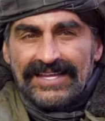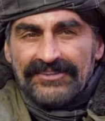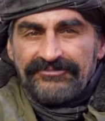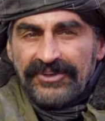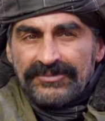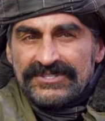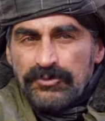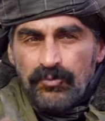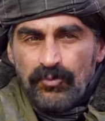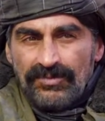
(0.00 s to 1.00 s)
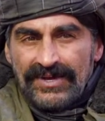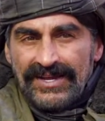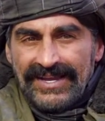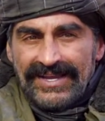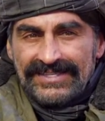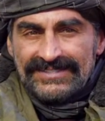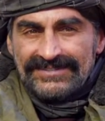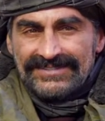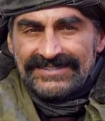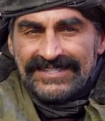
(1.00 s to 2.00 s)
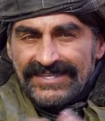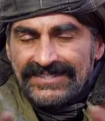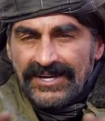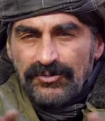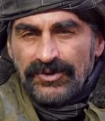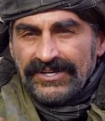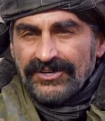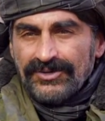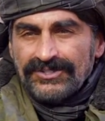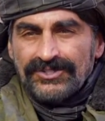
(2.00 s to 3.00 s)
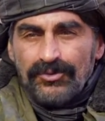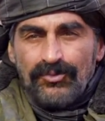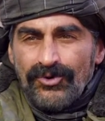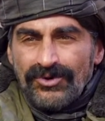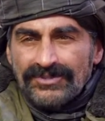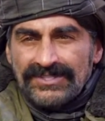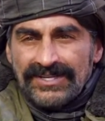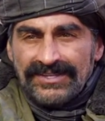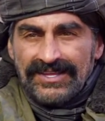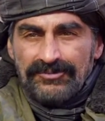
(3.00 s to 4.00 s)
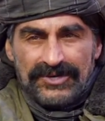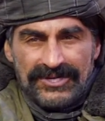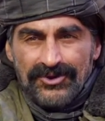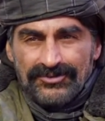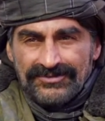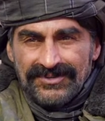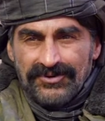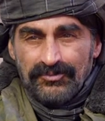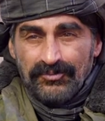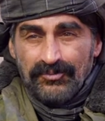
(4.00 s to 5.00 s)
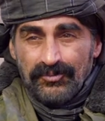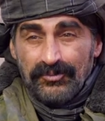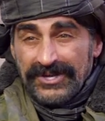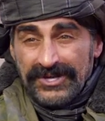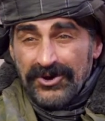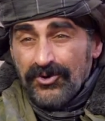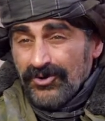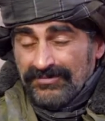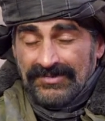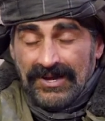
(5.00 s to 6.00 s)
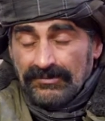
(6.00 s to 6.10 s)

The film is a is a teeny tiny window into the world and that we know we know or